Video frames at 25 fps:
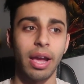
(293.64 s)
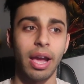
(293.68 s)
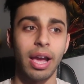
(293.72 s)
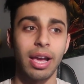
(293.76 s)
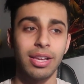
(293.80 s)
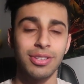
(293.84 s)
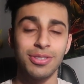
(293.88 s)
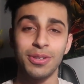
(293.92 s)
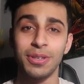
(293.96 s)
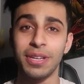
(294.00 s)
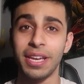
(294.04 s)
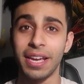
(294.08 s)

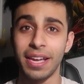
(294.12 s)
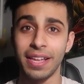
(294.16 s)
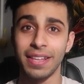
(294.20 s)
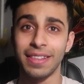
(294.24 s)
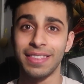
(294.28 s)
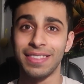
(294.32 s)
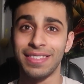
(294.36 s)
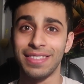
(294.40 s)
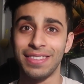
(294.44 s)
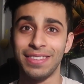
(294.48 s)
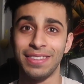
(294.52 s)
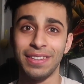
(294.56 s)
as you
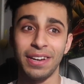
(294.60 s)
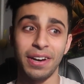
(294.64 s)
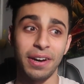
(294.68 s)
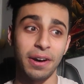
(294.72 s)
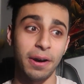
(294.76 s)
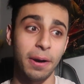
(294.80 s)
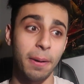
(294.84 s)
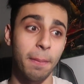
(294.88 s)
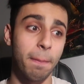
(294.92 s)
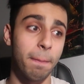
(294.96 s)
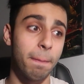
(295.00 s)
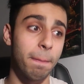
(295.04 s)
get,
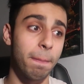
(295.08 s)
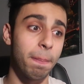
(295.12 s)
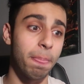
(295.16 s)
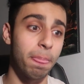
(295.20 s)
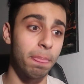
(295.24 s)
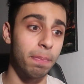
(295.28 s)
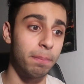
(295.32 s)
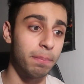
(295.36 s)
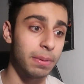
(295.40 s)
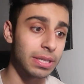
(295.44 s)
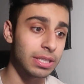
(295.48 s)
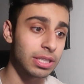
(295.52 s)
the
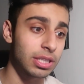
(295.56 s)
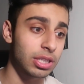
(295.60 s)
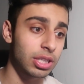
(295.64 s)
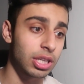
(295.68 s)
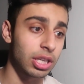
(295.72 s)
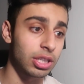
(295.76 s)
business